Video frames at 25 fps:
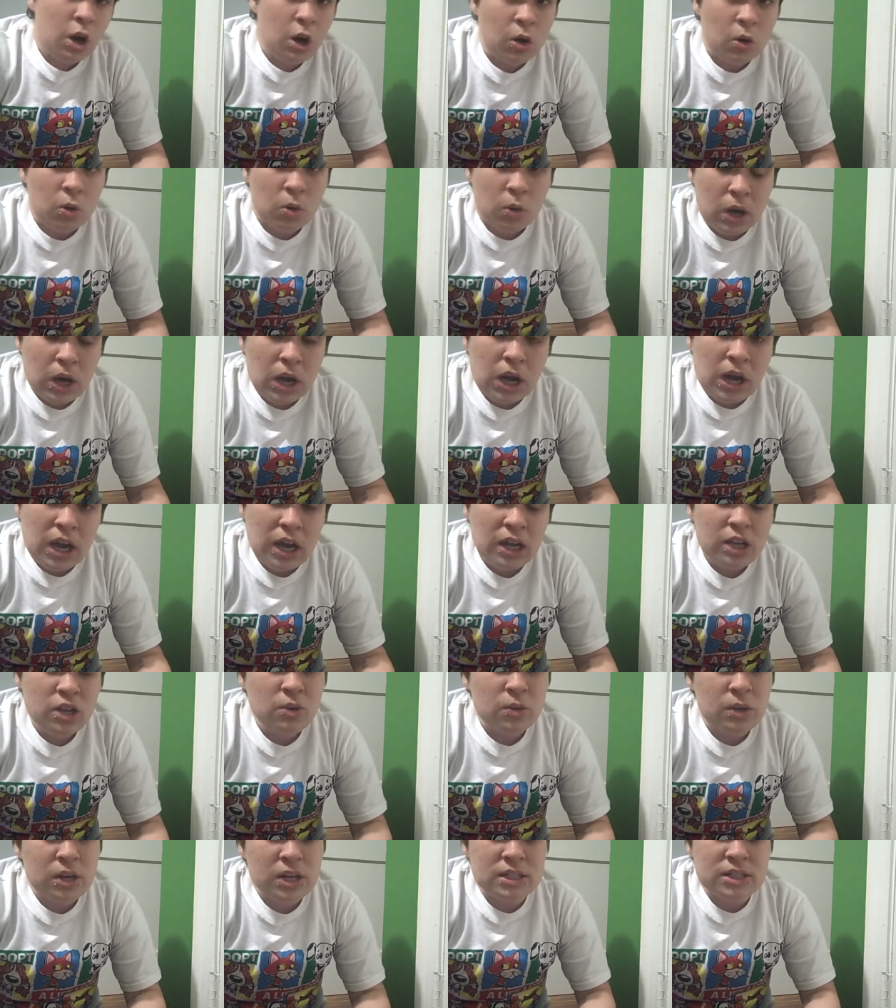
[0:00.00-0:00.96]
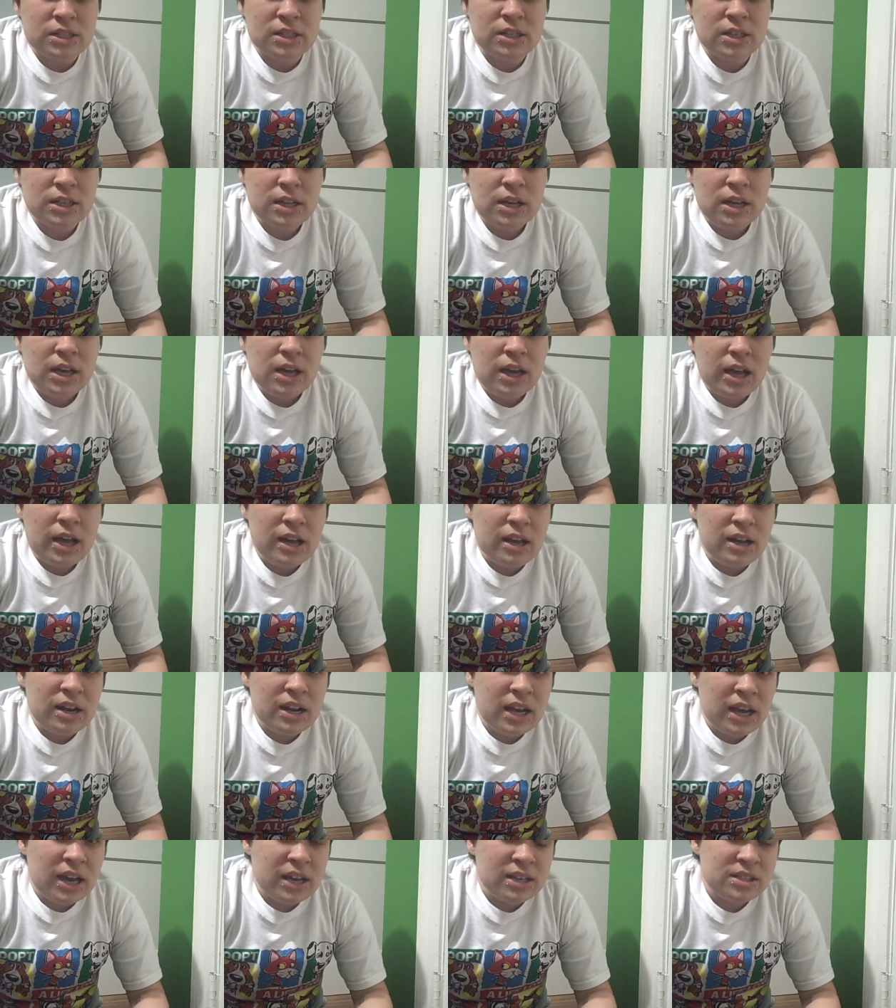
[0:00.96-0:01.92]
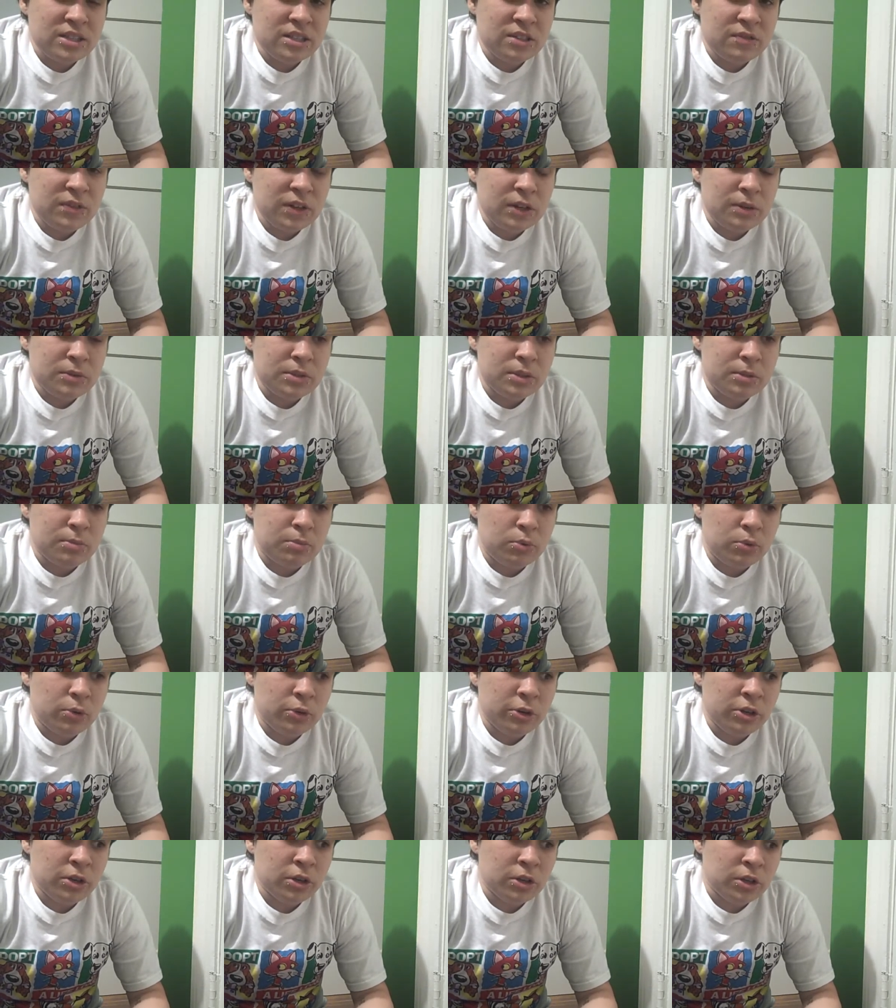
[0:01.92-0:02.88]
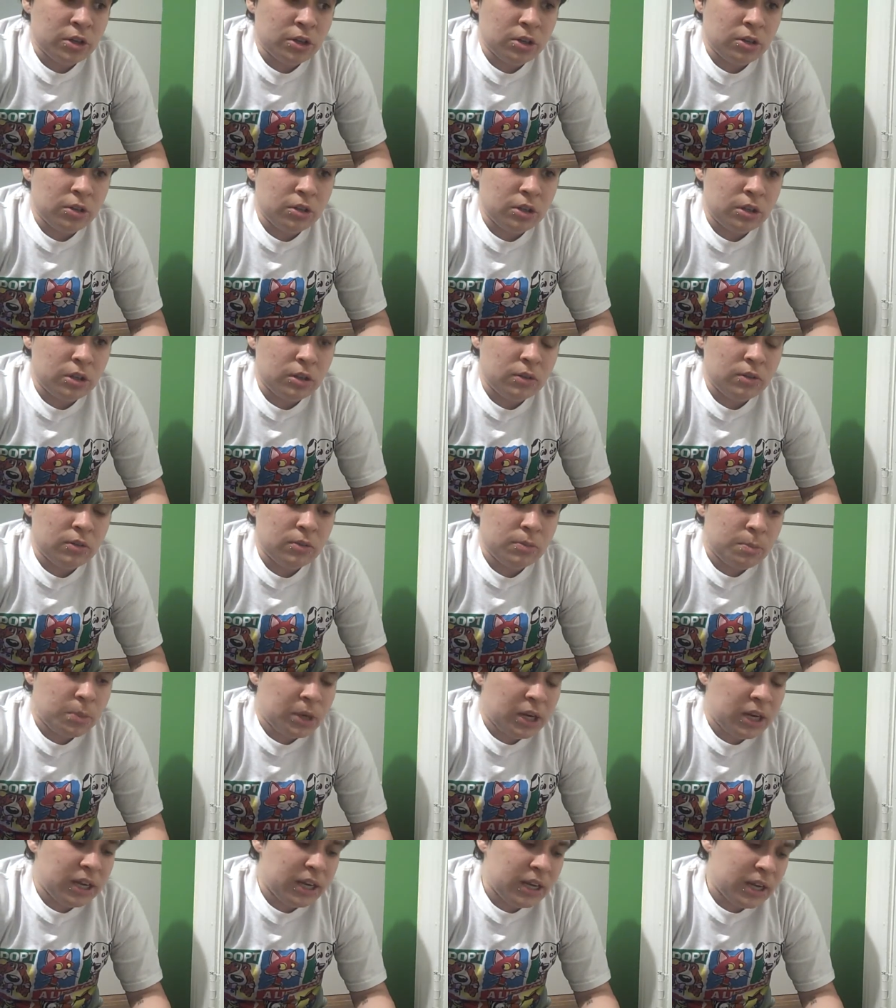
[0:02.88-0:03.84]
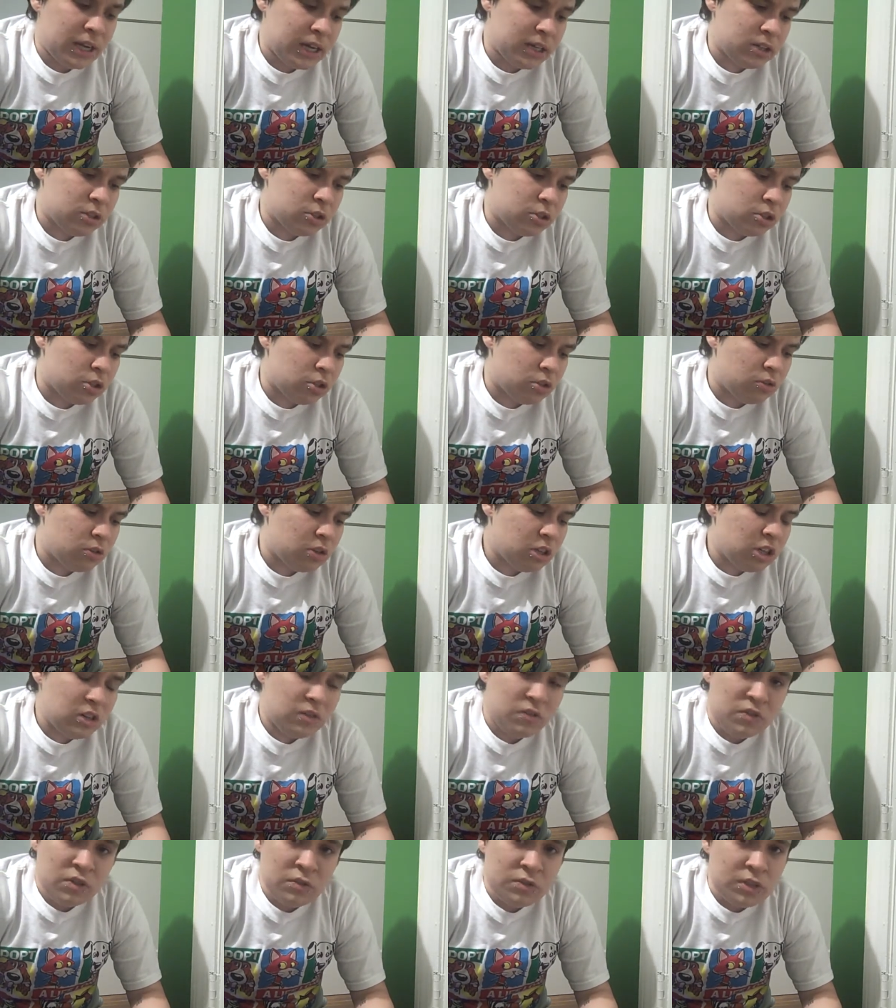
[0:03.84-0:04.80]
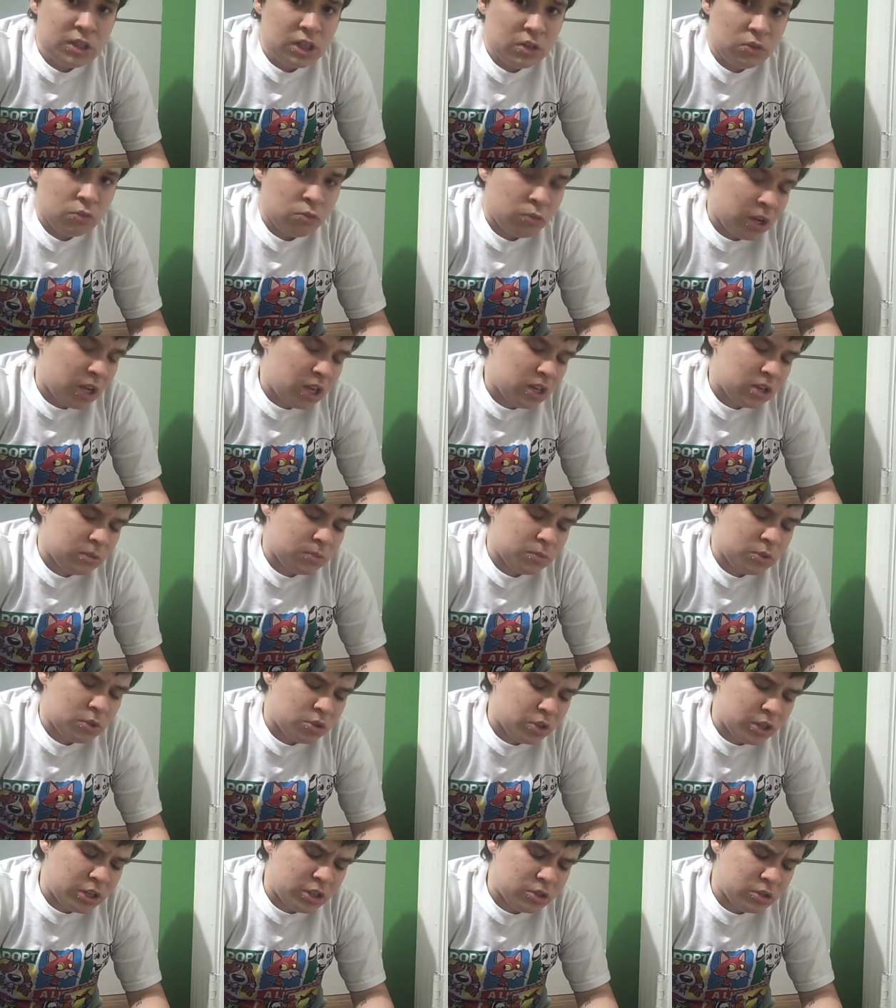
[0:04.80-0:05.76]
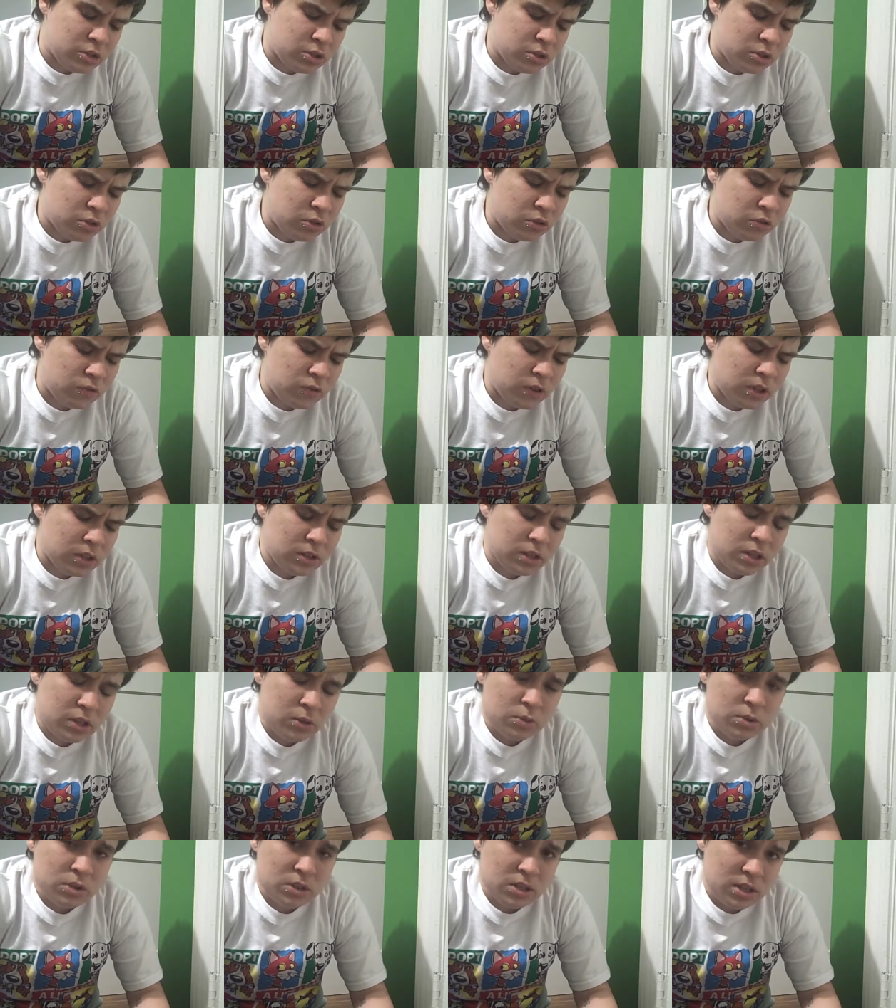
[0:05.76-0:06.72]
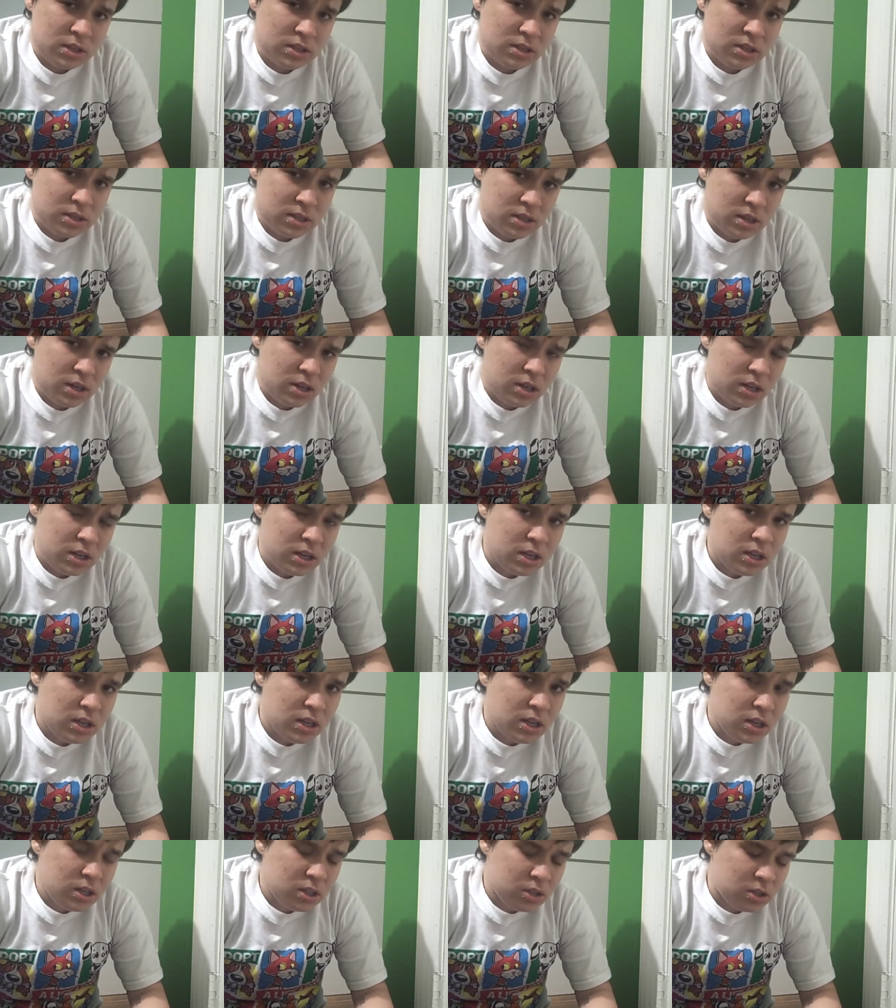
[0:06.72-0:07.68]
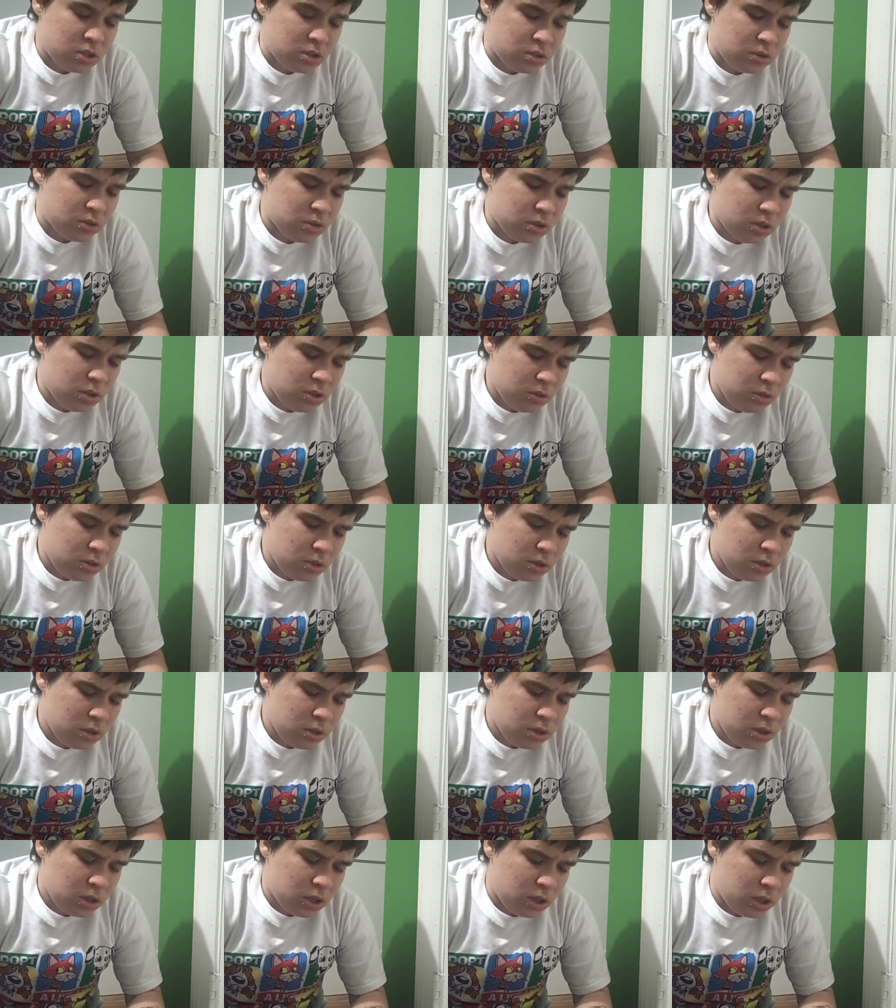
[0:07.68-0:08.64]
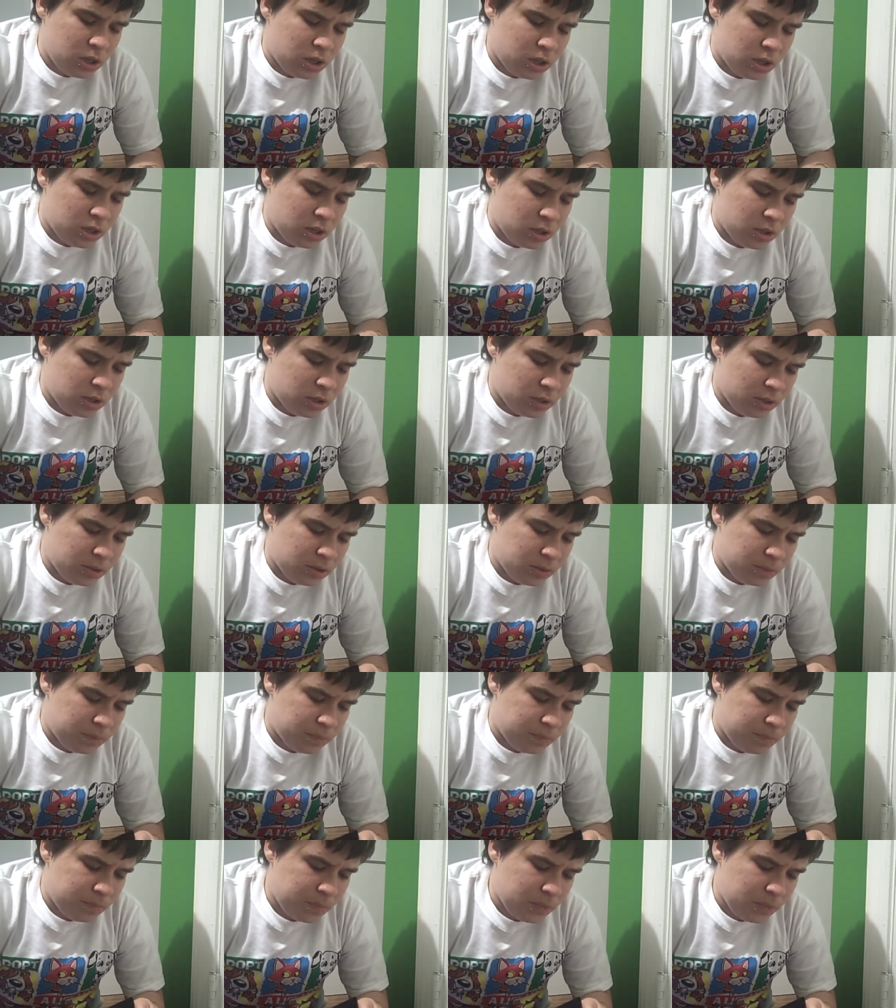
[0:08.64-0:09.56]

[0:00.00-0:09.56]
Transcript: Oh, I know what I did. I got asked if I was a boy or a girl by, I don't know, 15 random strangers who felt that it was necessary to do so. I,